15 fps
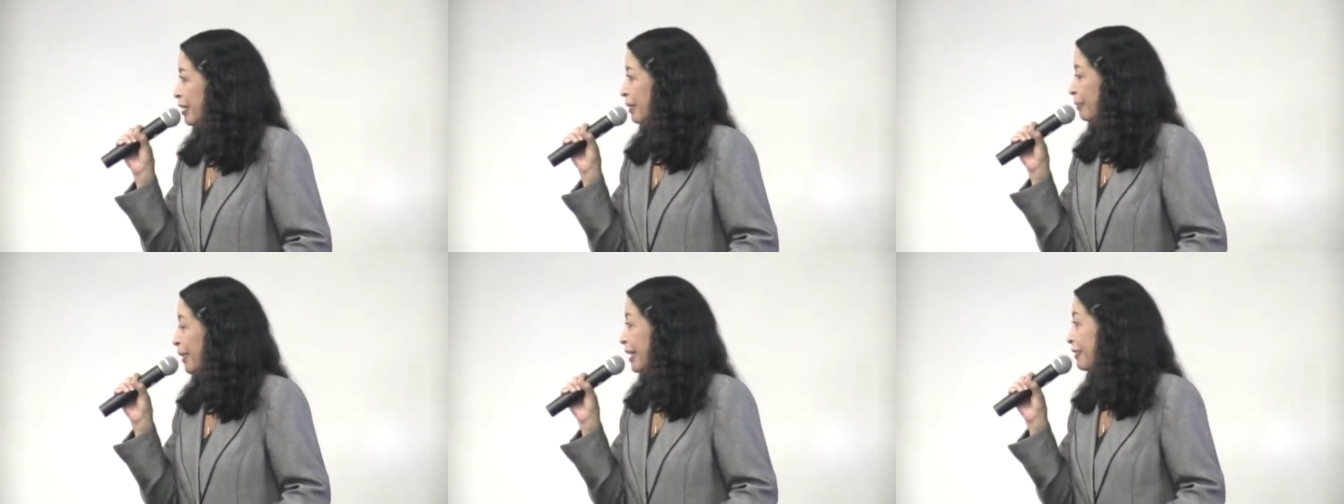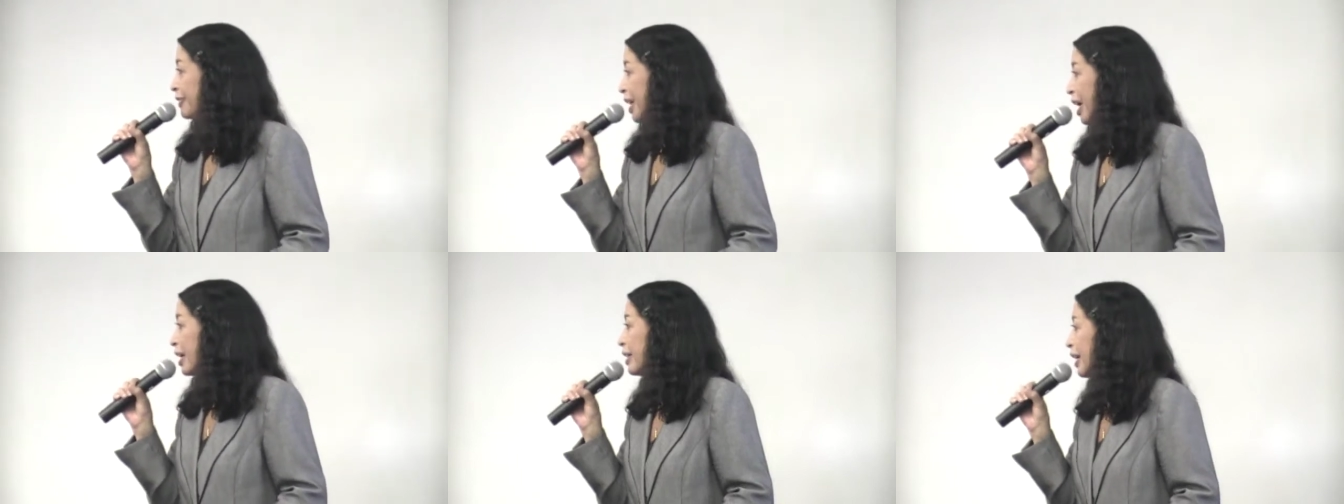But if
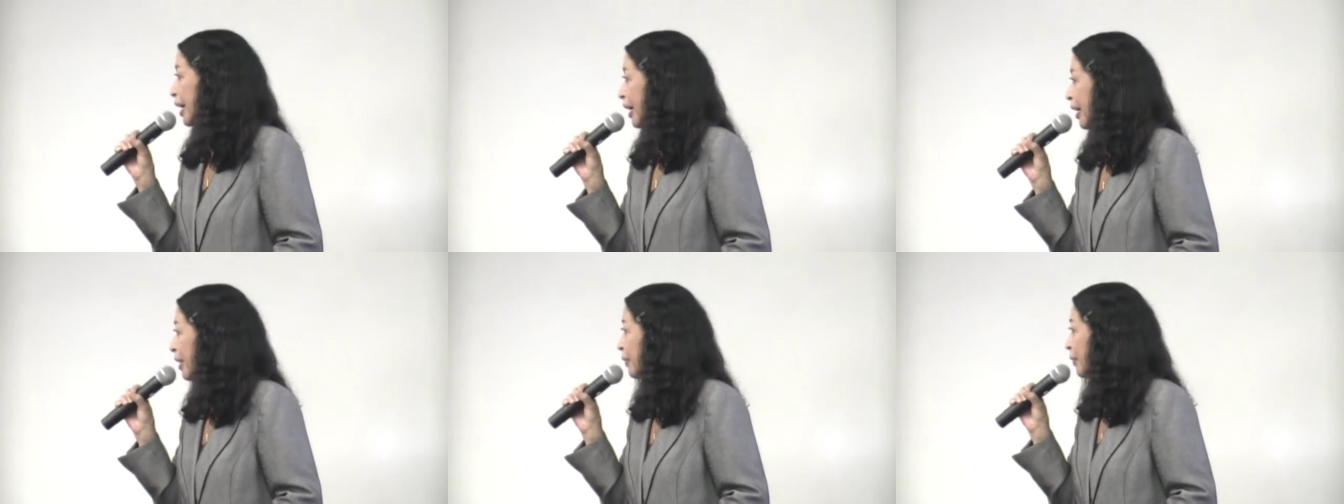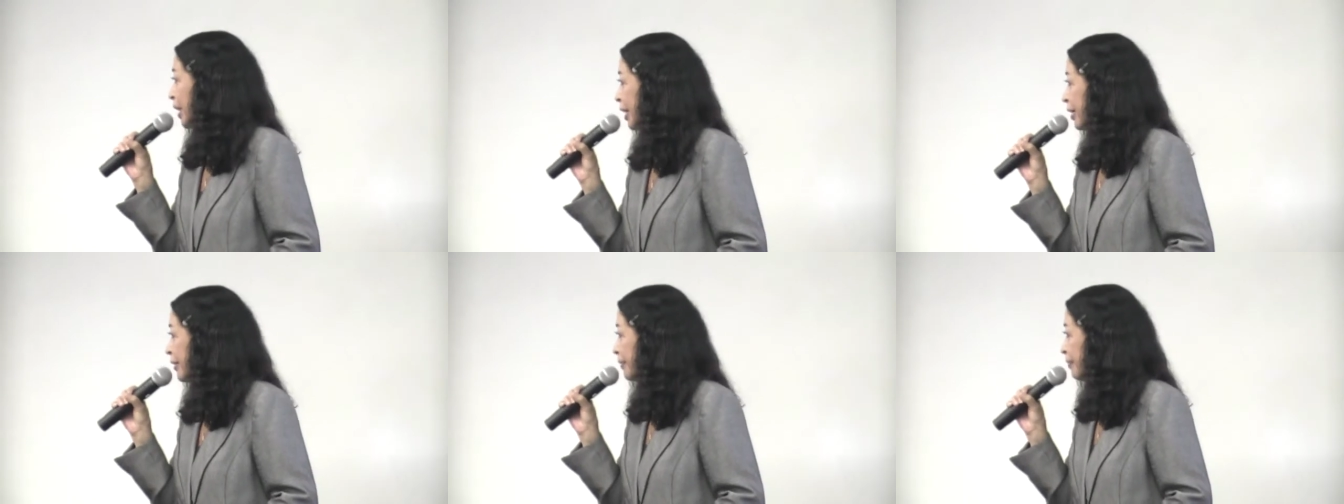not now,
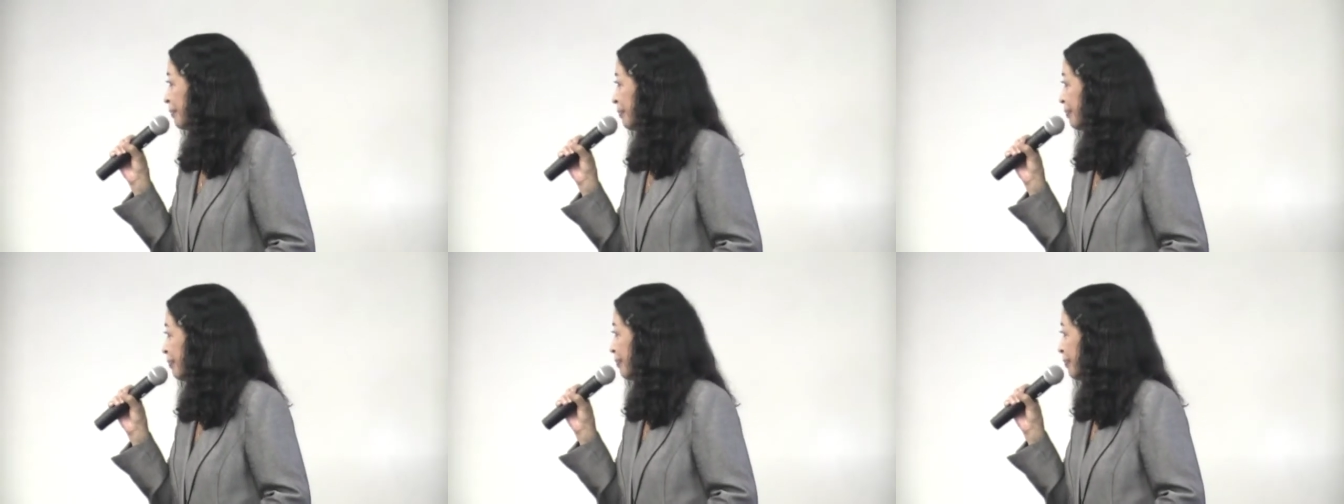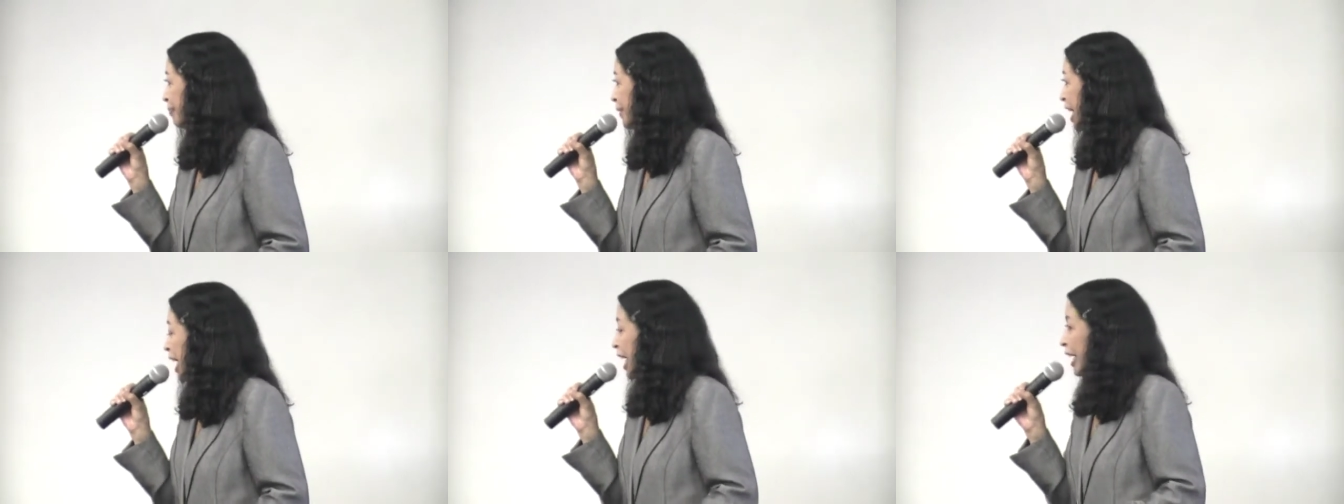when?
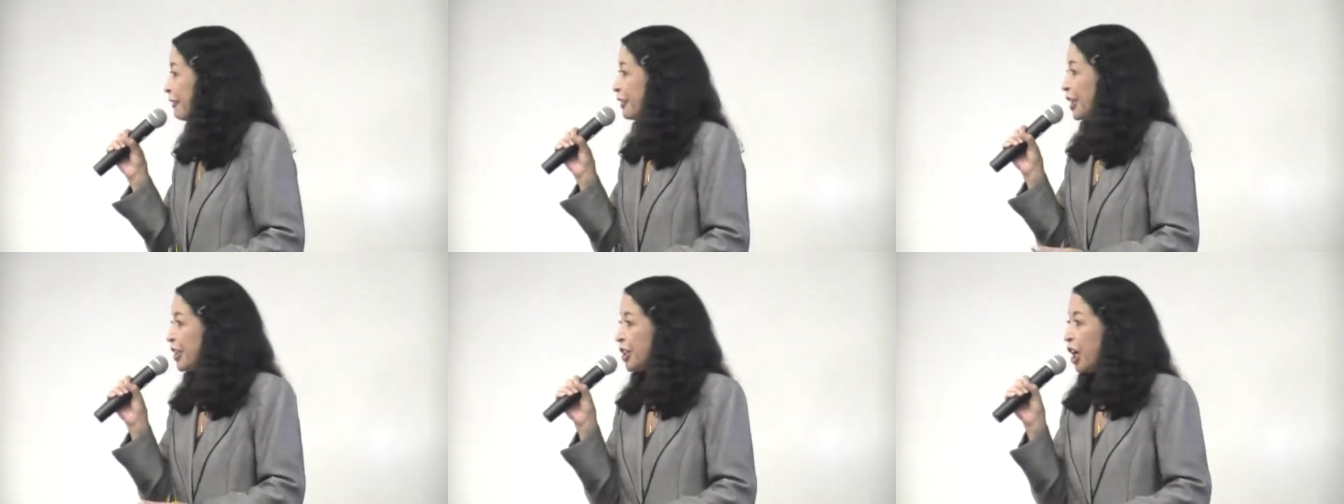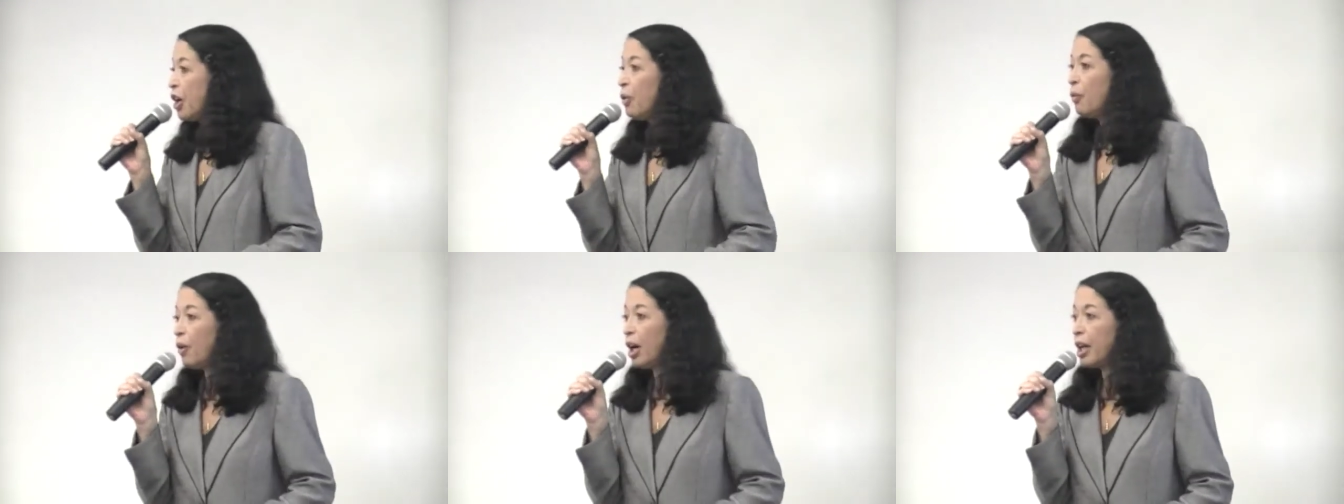If you
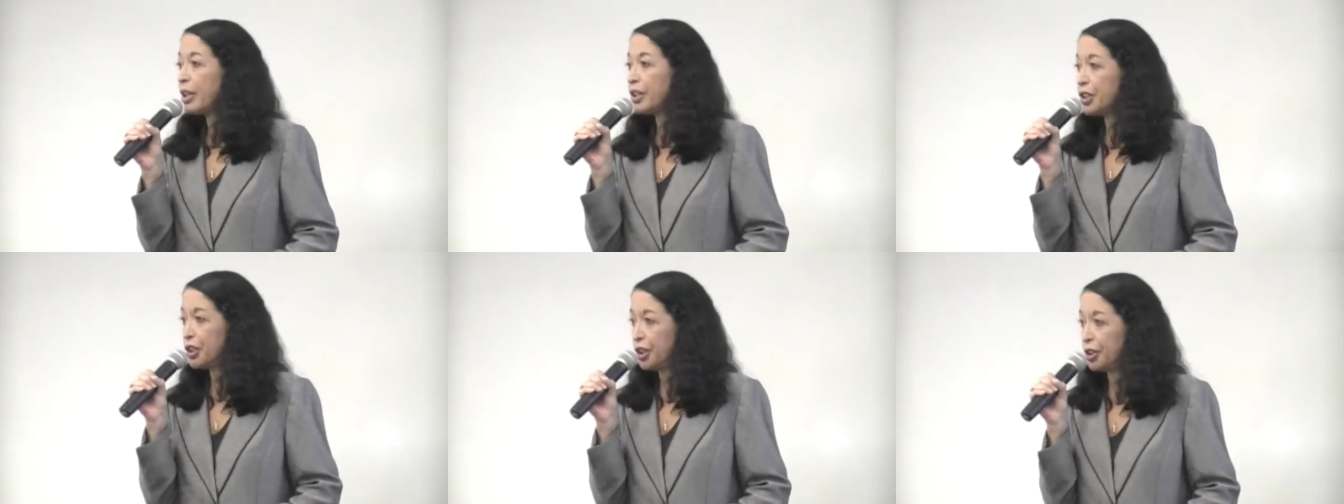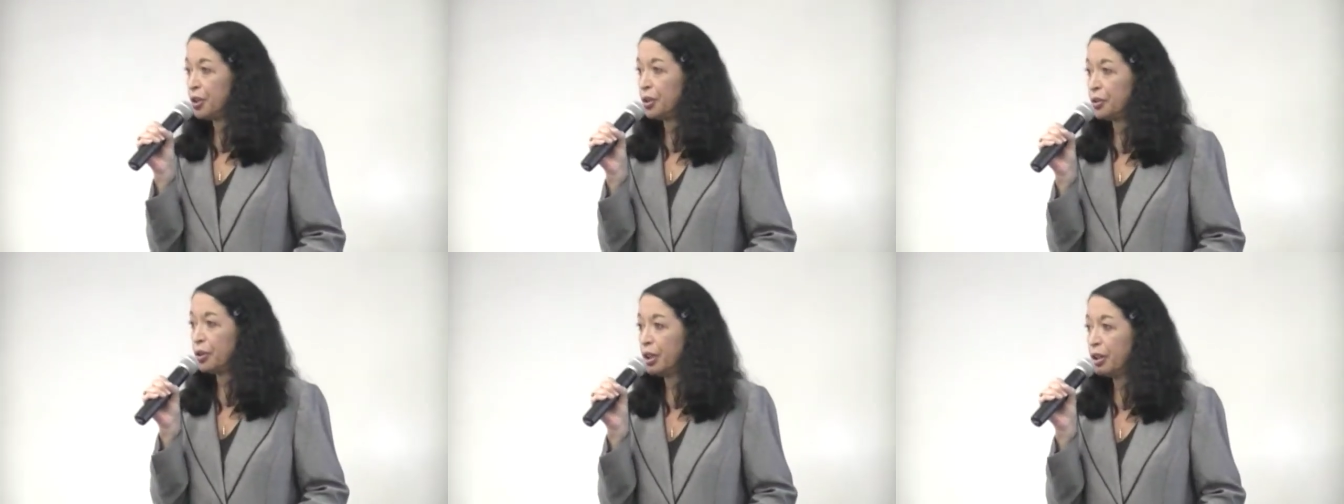don't want
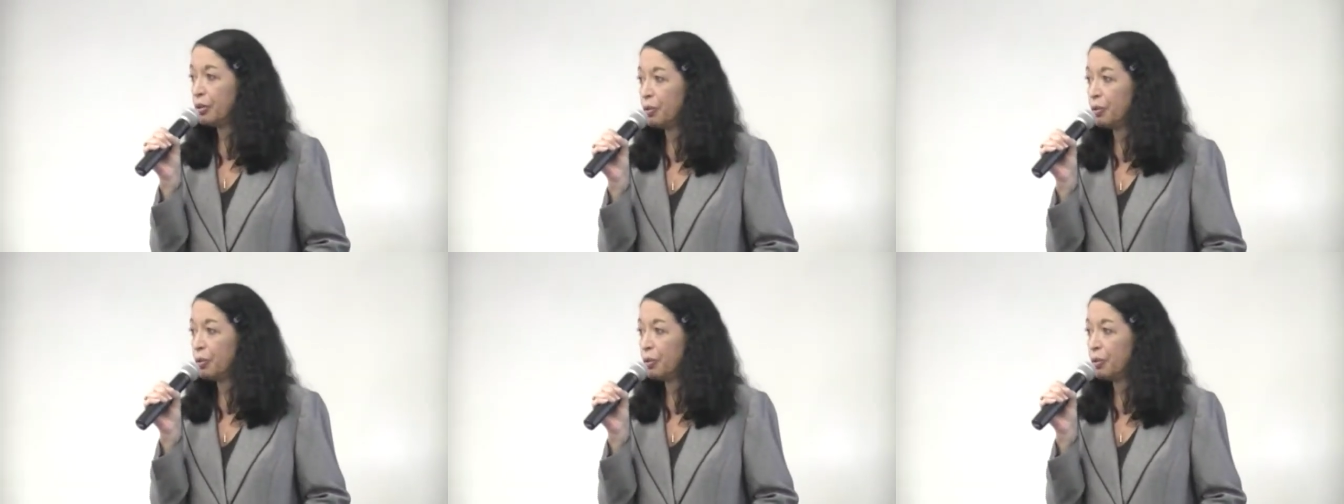to